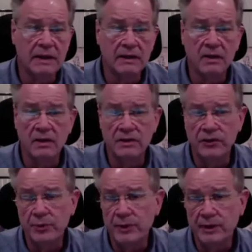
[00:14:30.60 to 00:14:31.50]
All in the
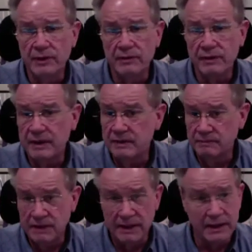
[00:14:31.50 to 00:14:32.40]
spirit of
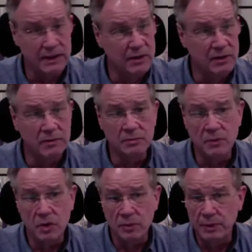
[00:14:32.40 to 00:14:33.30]
getting to know
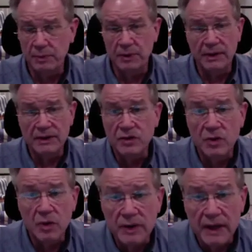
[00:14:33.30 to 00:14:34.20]
more people that you
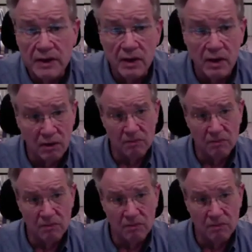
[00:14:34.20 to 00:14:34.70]
don't yet know.